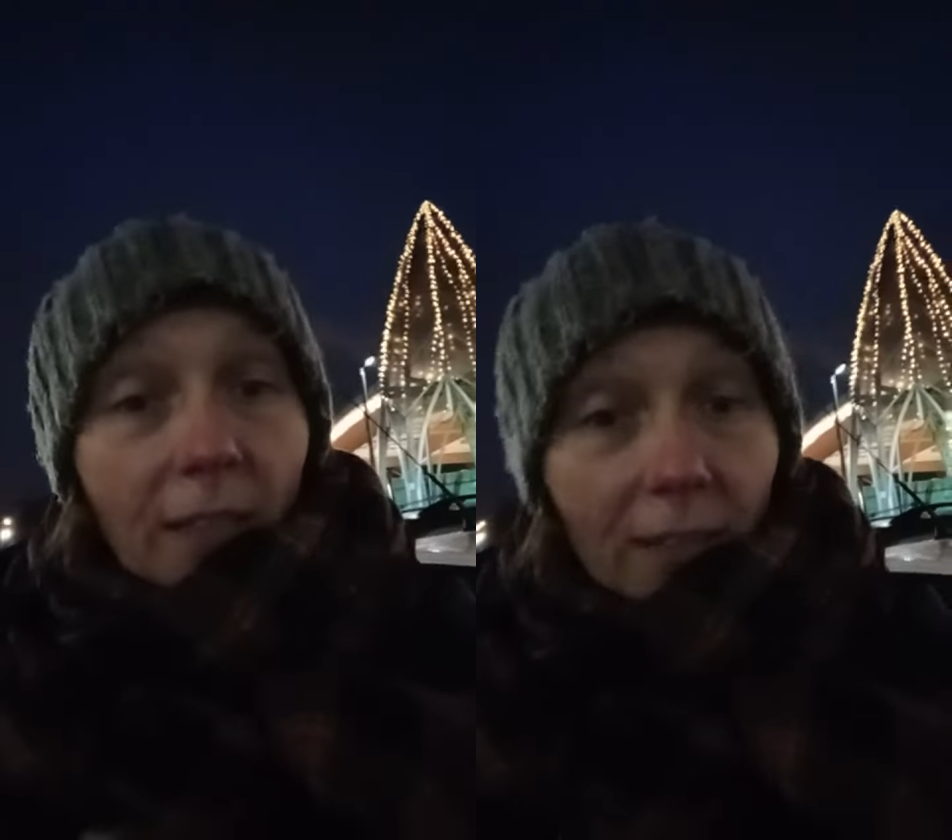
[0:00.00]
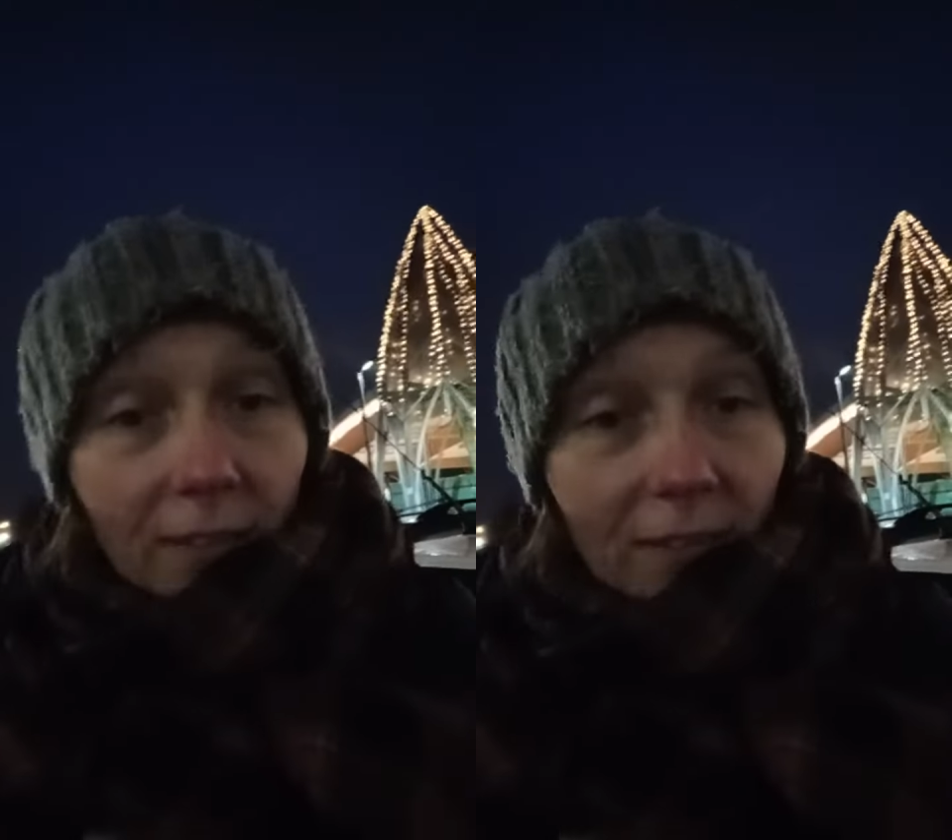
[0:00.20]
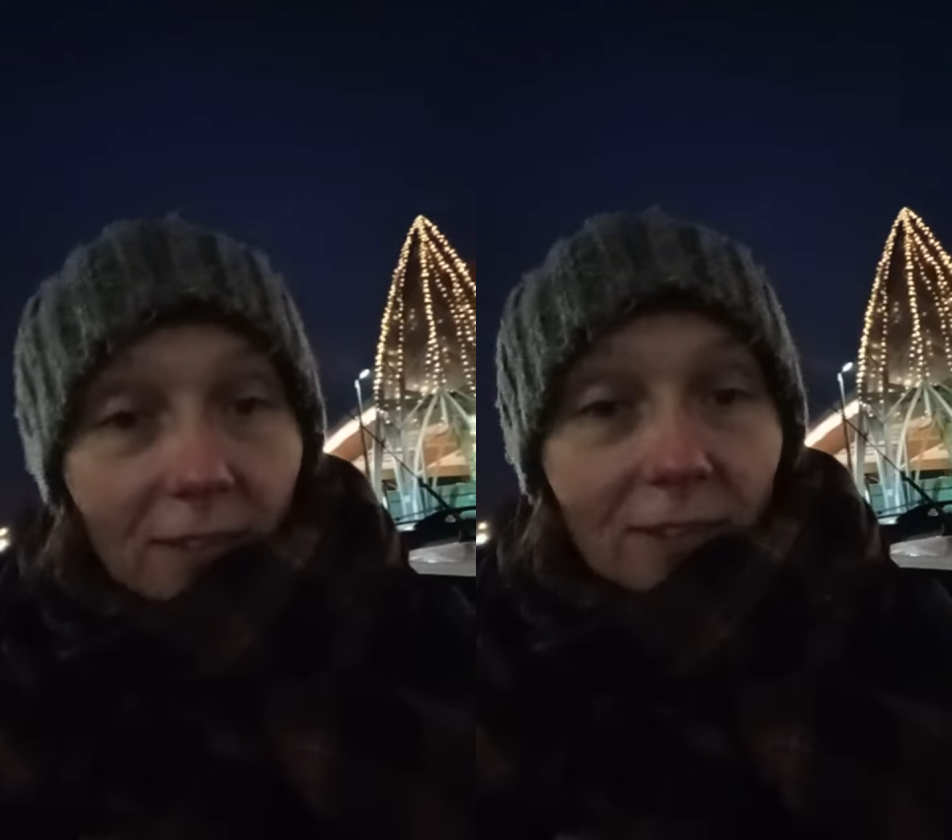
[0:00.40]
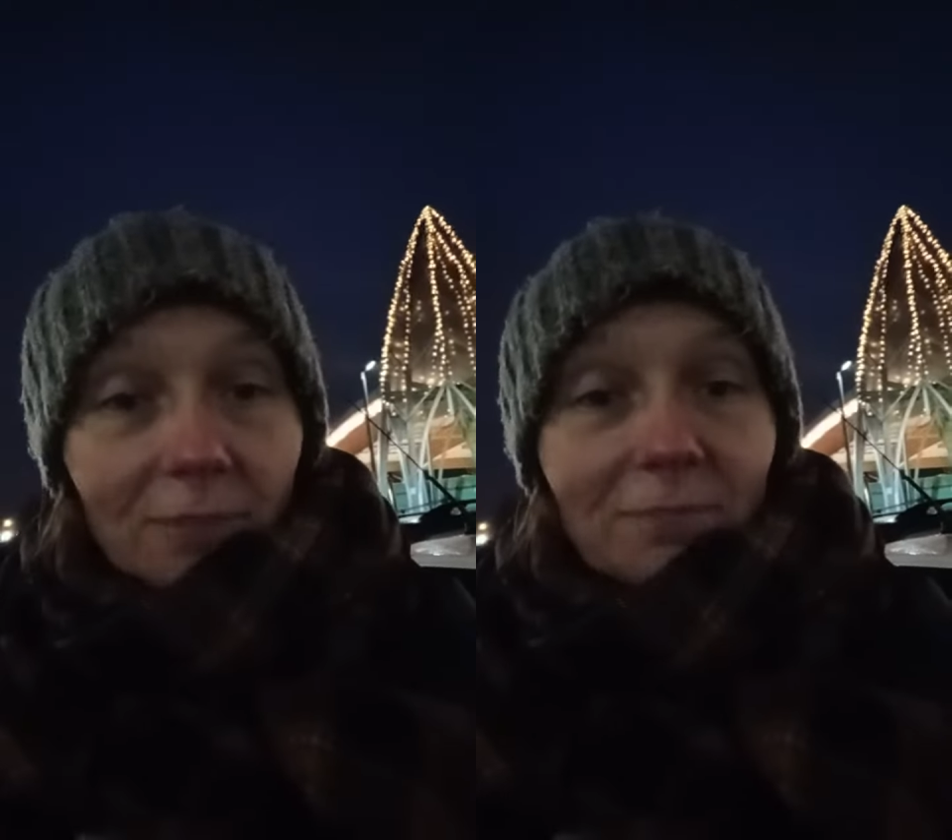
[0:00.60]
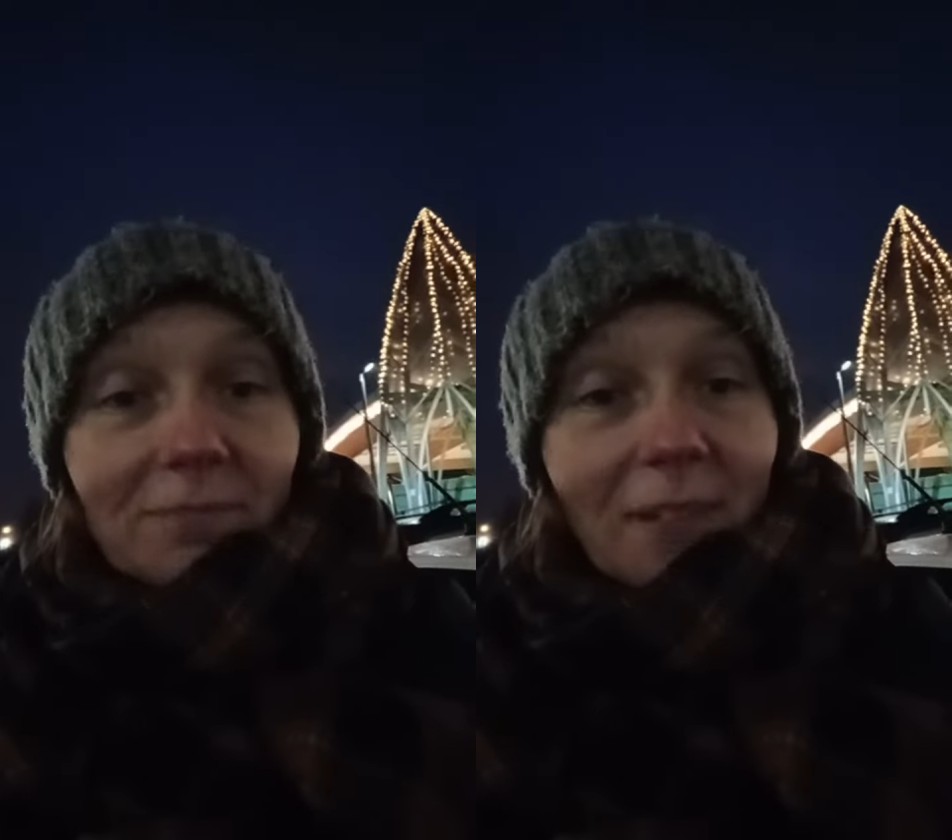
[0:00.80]

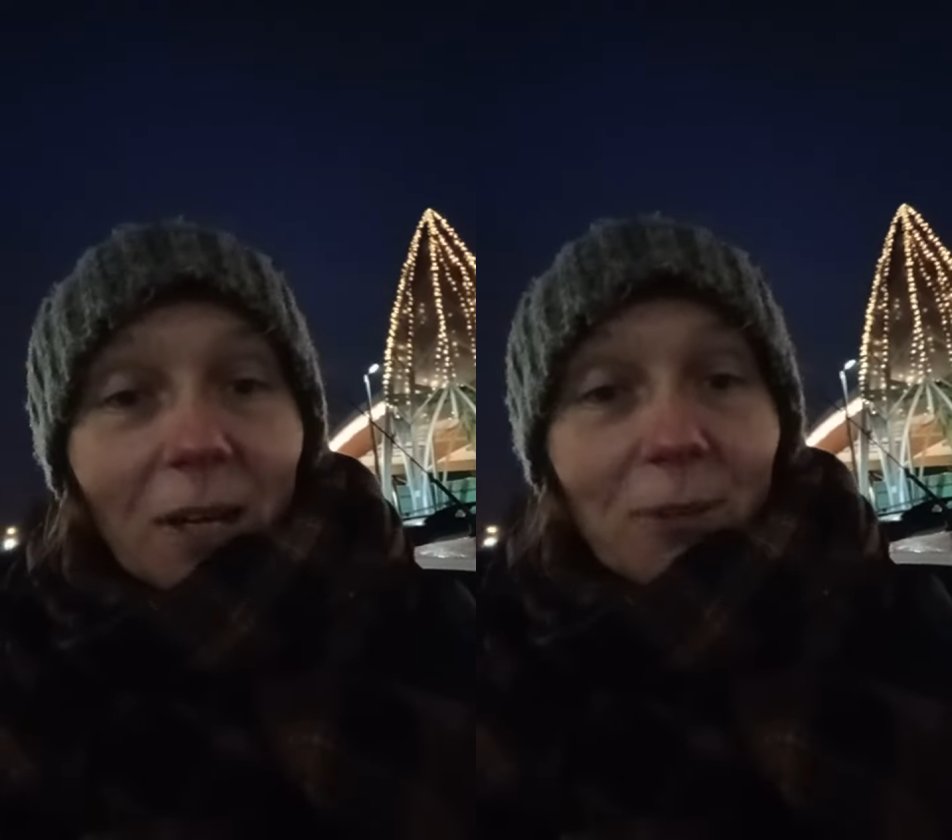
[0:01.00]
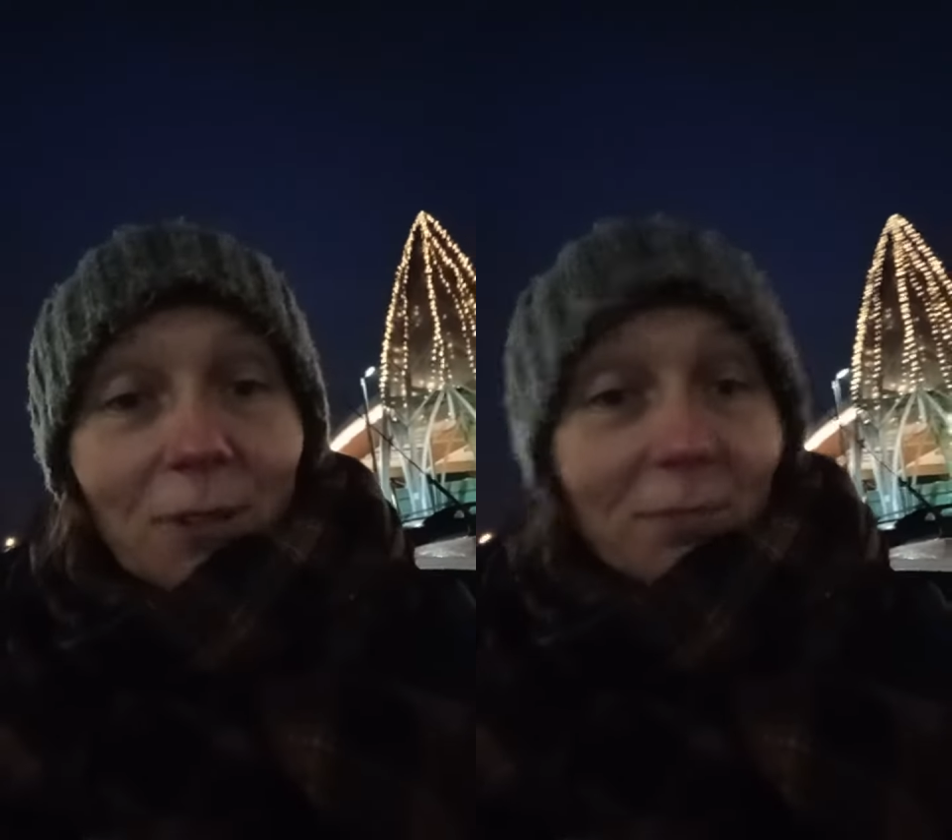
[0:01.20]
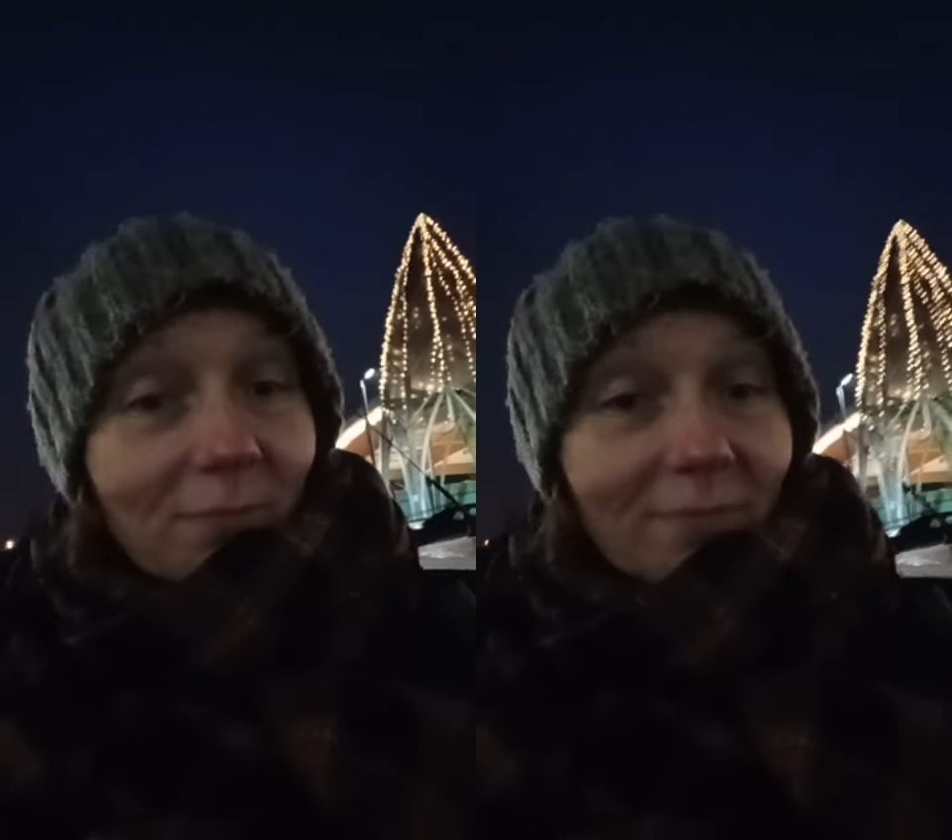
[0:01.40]
And I will